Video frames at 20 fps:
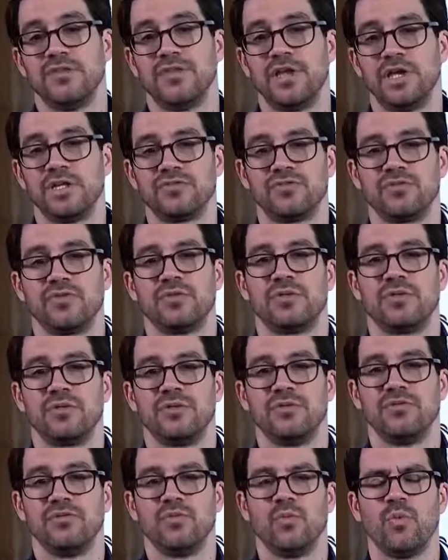thanks for
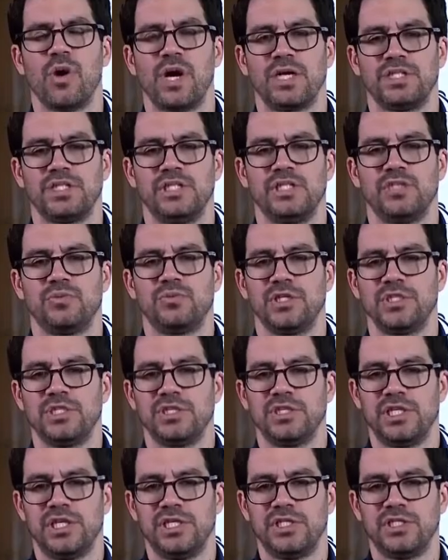watching this
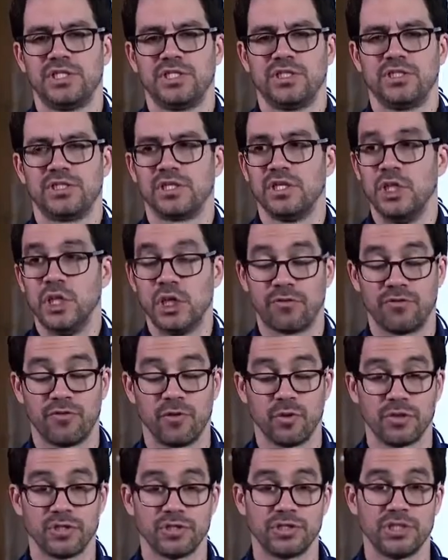presentation. I look
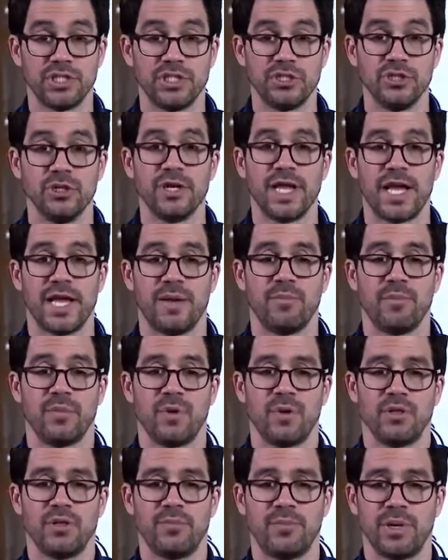forward to seeing your name
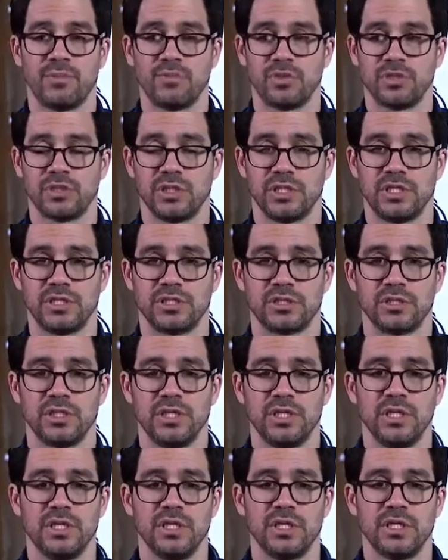on the members list.
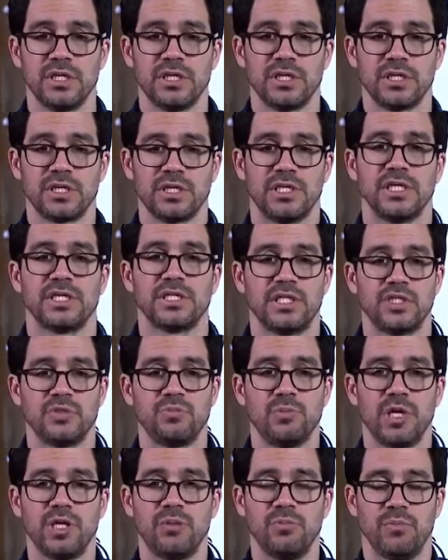Click this
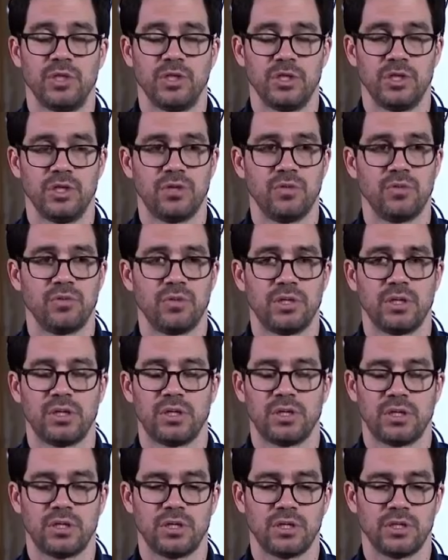button below
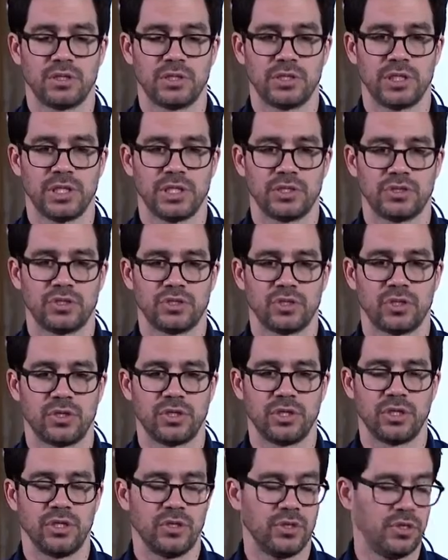to get
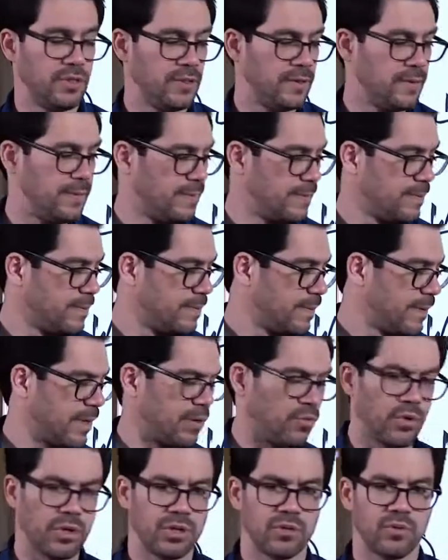started.
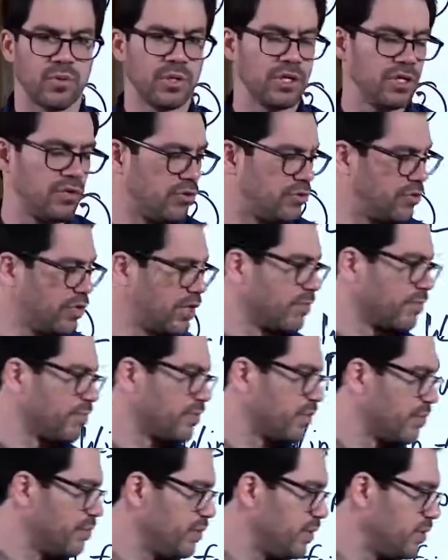And one other thing,
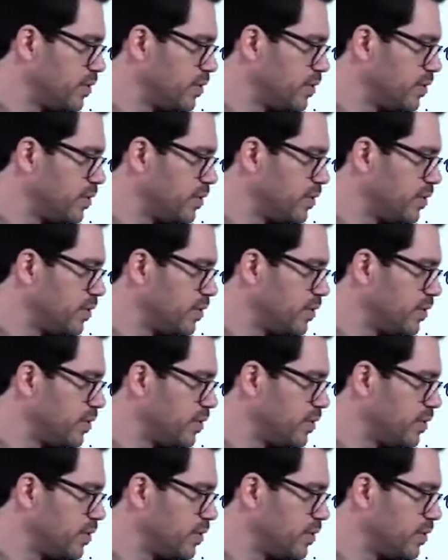let me,